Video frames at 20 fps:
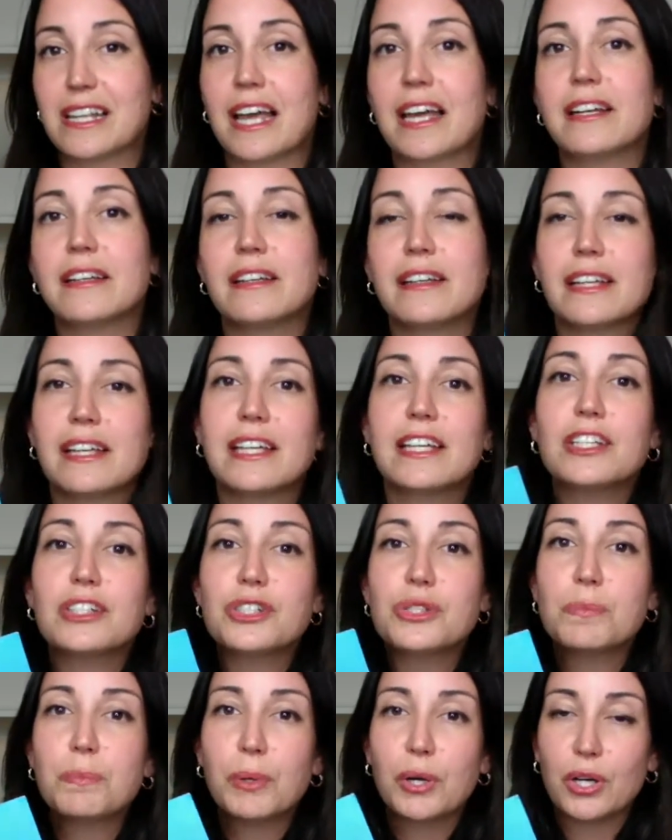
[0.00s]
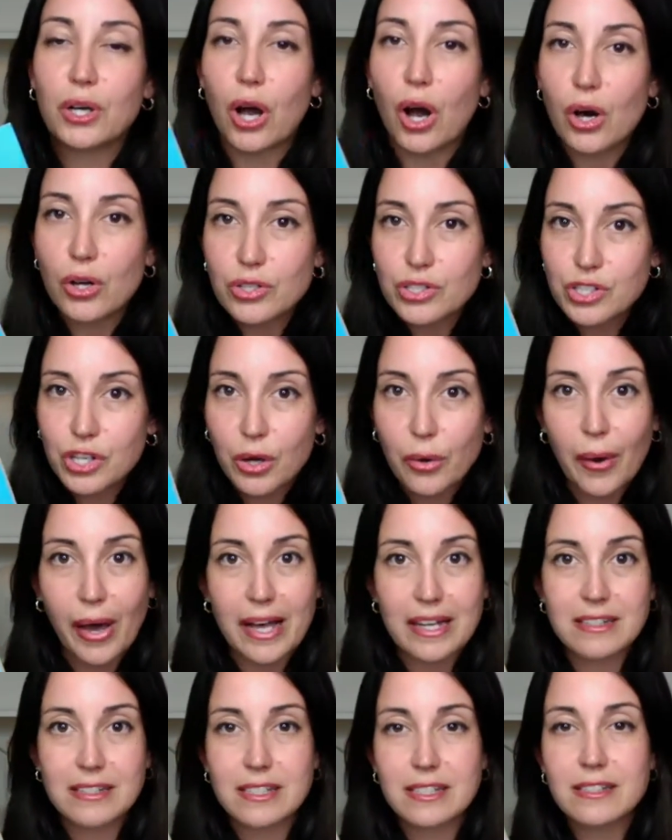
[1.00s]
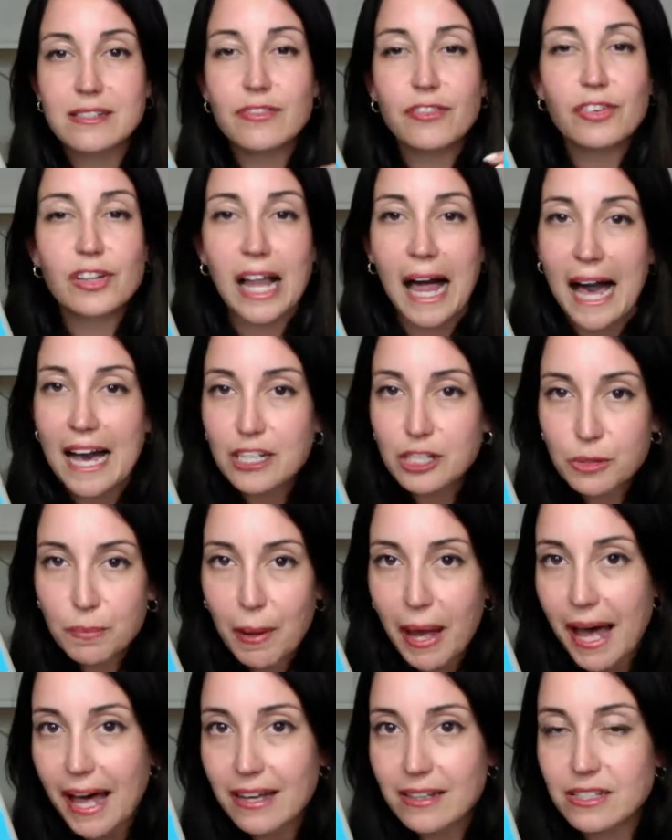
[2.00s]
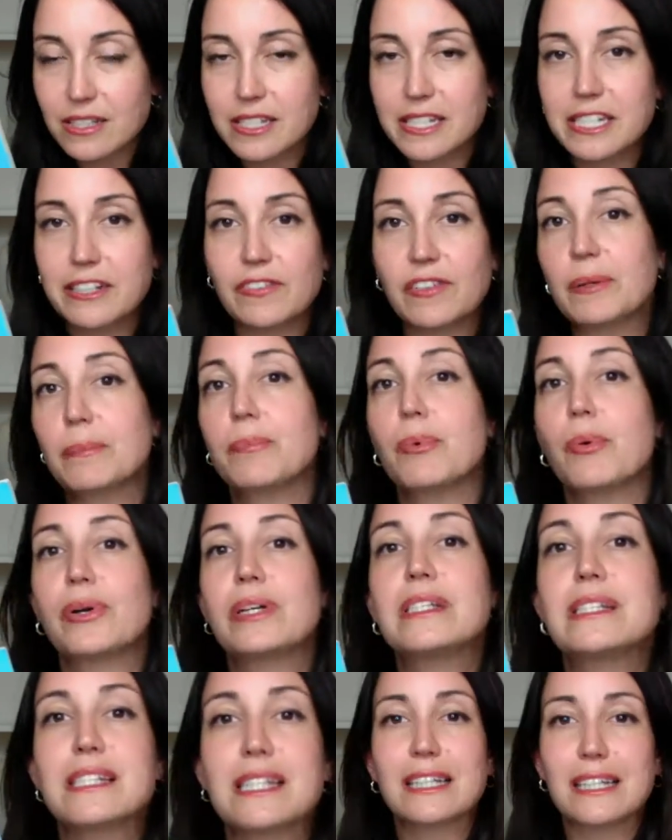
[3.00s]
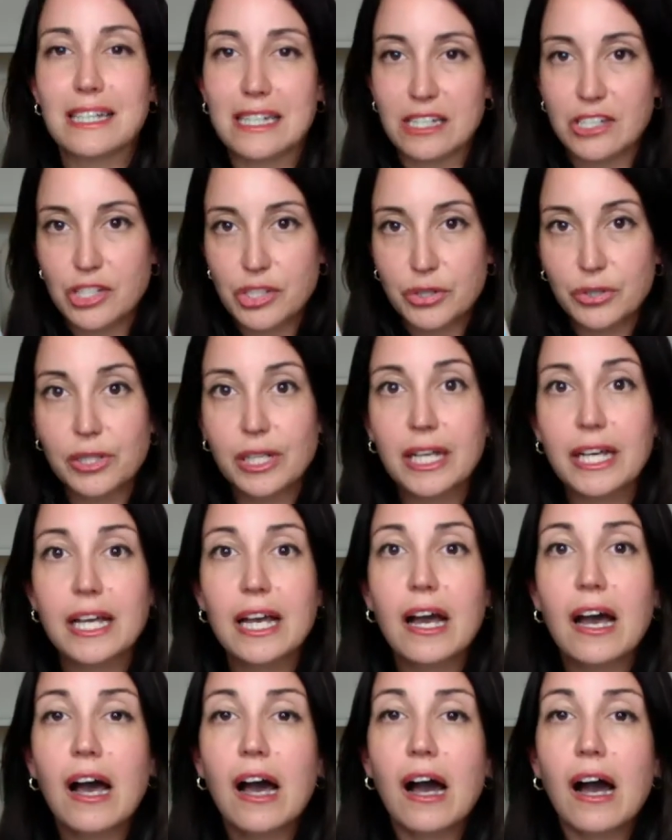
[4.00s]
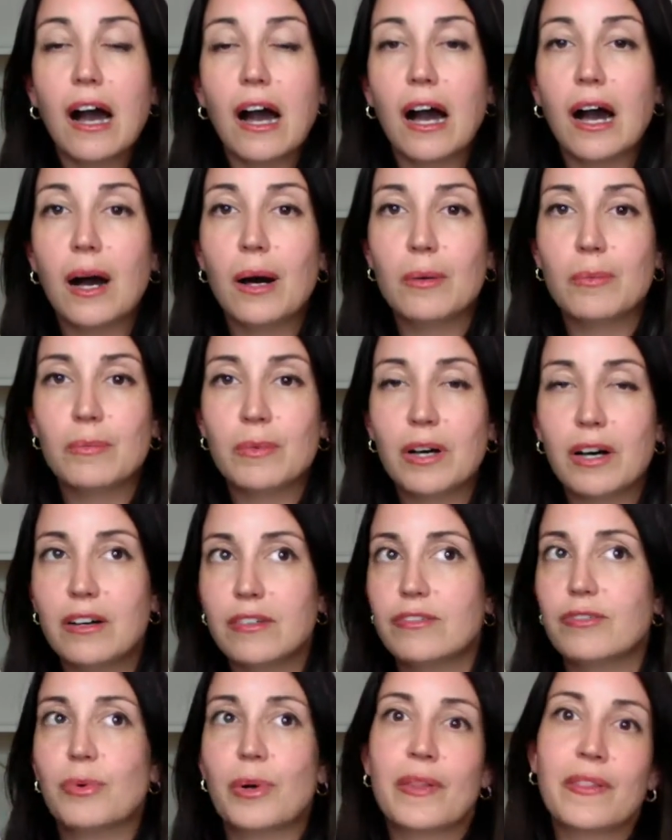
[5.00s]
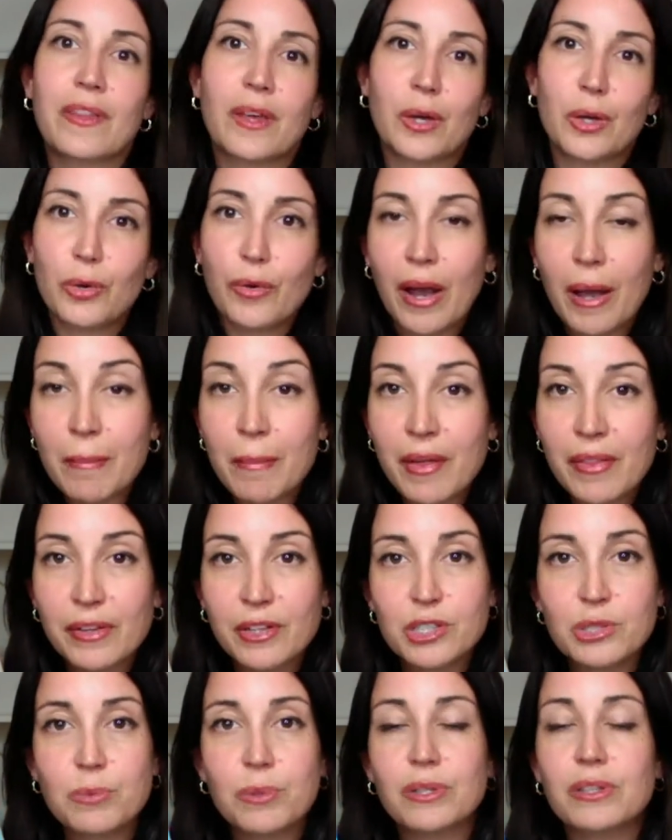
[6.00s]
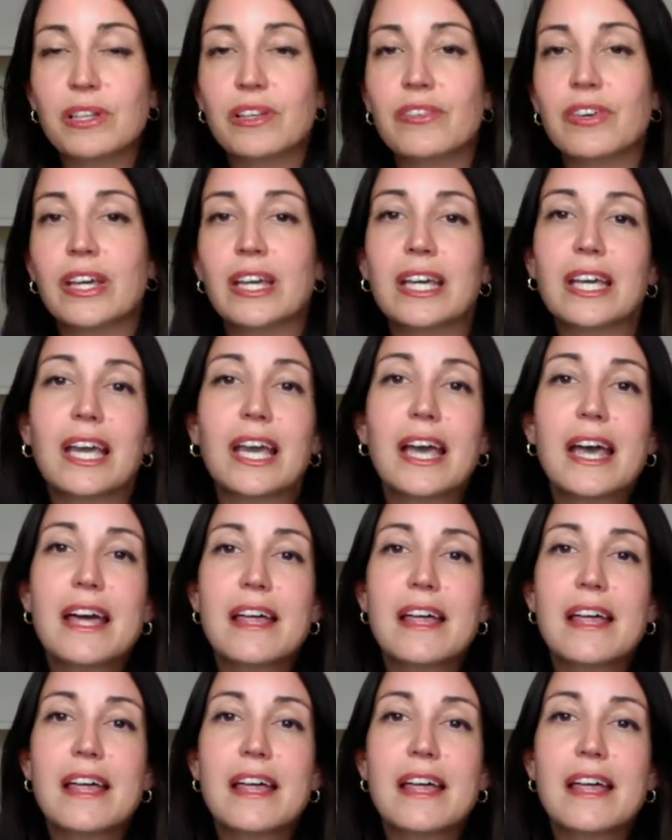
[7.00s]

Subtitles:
and each book also has these flashbacks to different points history of when their grandmothers were living.